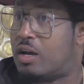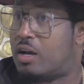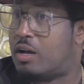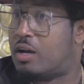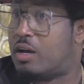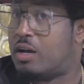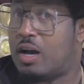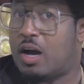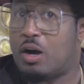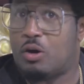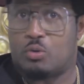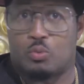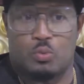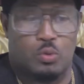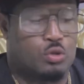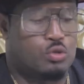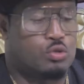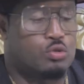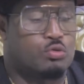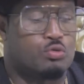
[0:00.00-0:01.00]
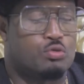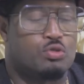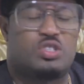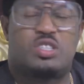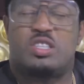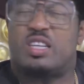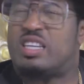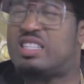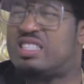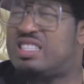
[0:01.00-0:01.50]
I want you to
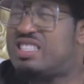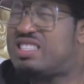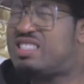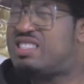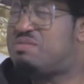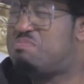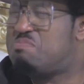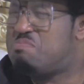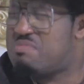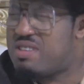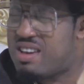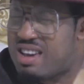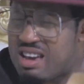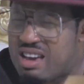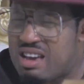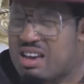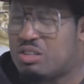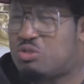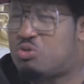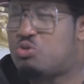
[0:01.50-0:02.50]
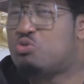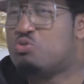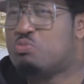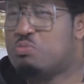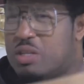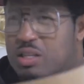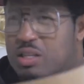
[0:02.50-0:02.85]
share this mere 2